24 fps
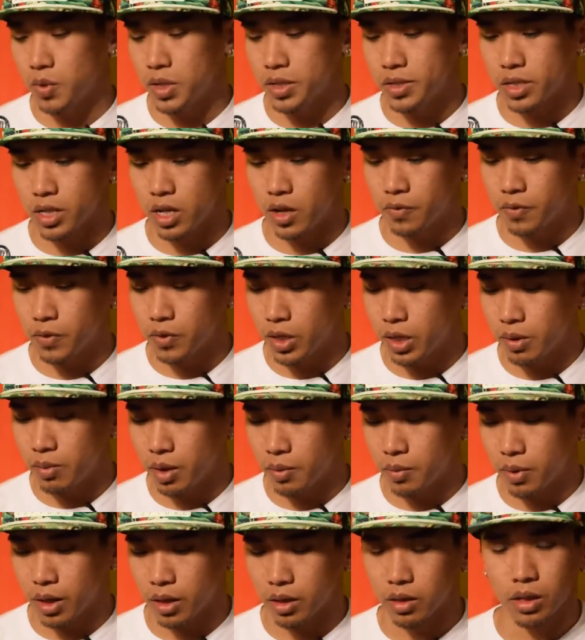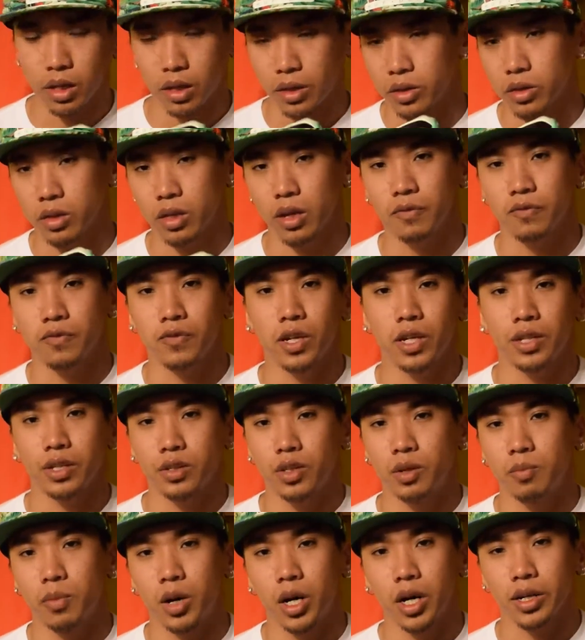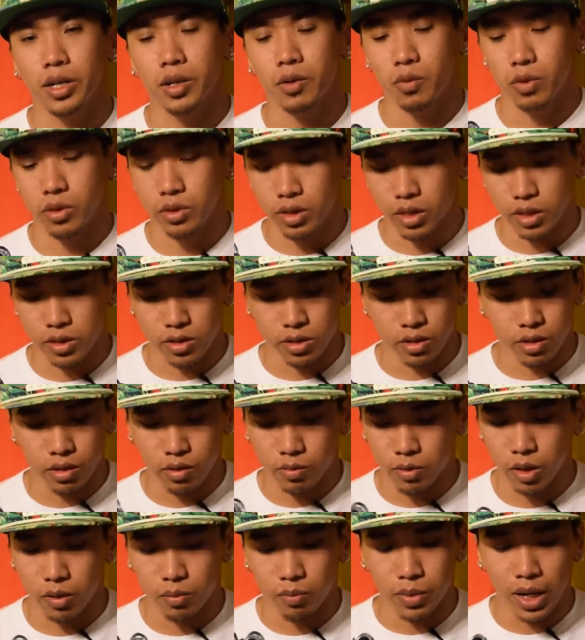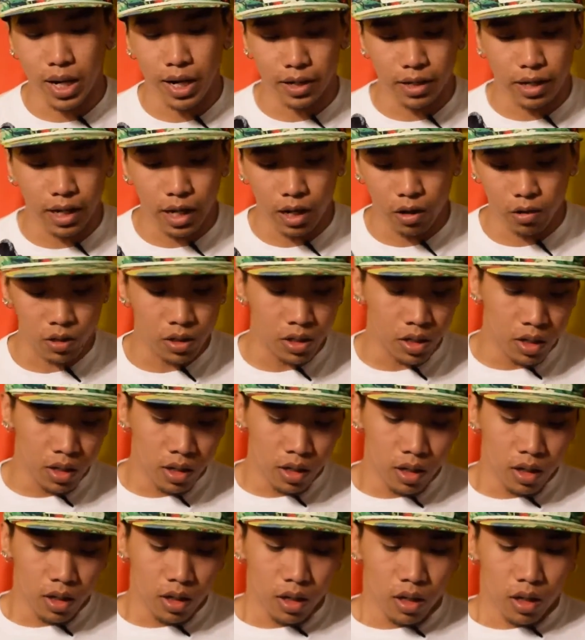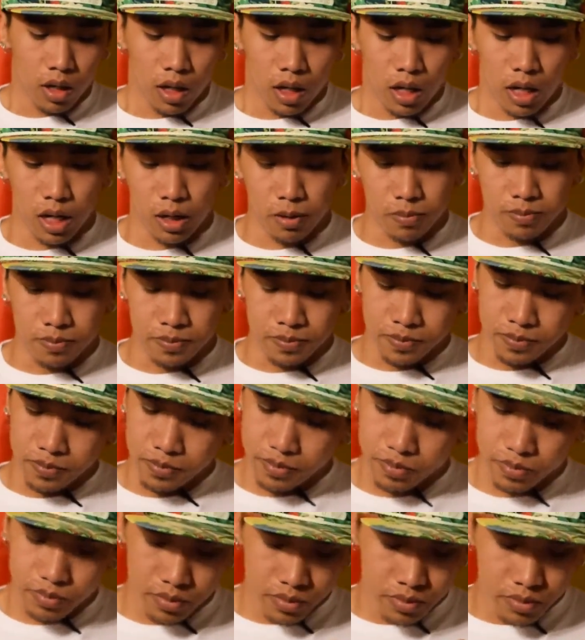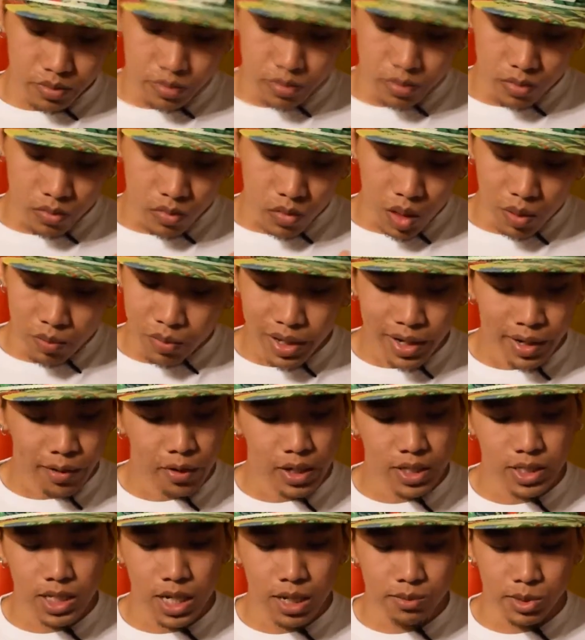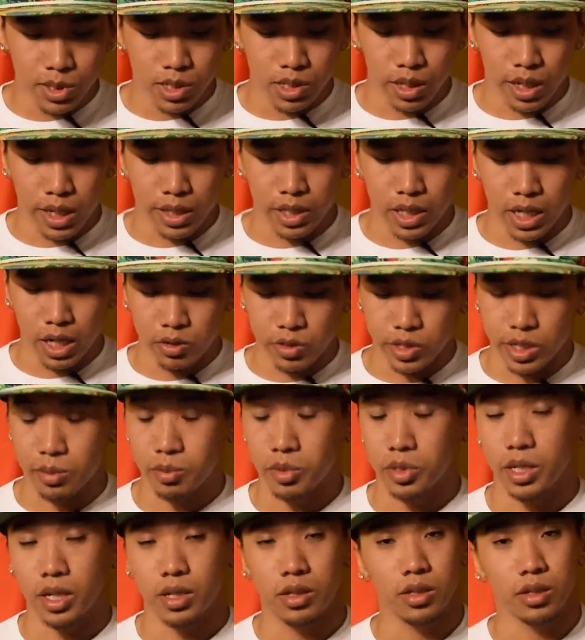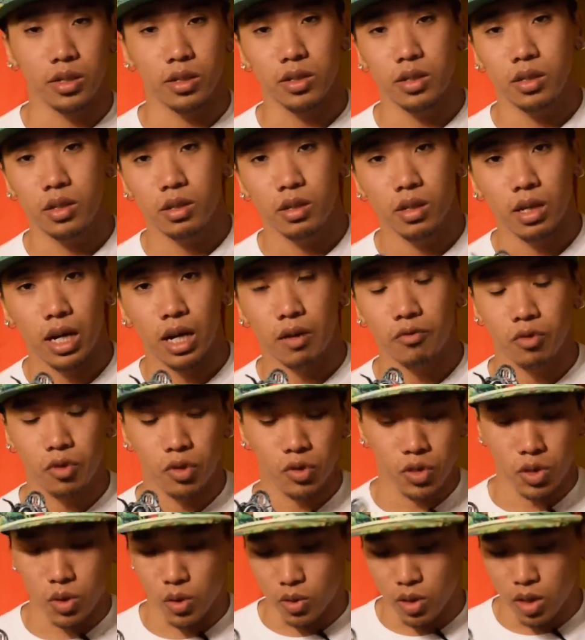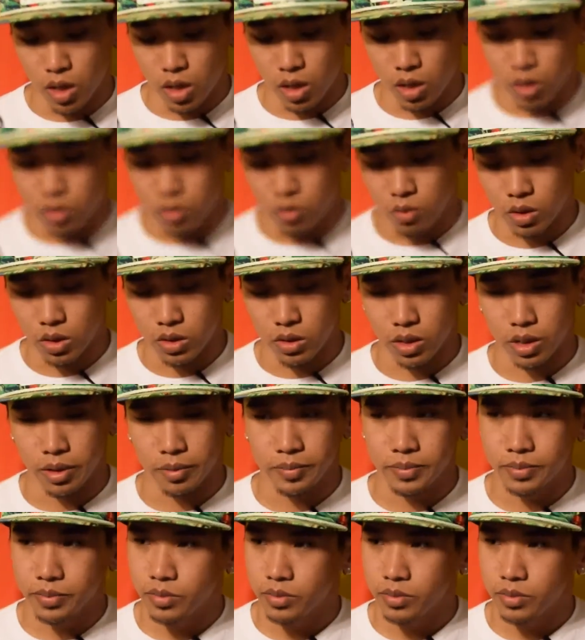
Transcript: resell for them. I mean, like they flooded the market with these. Well, by now. Um, but anyways, I'm just glad that I was able to get these after so long. Was it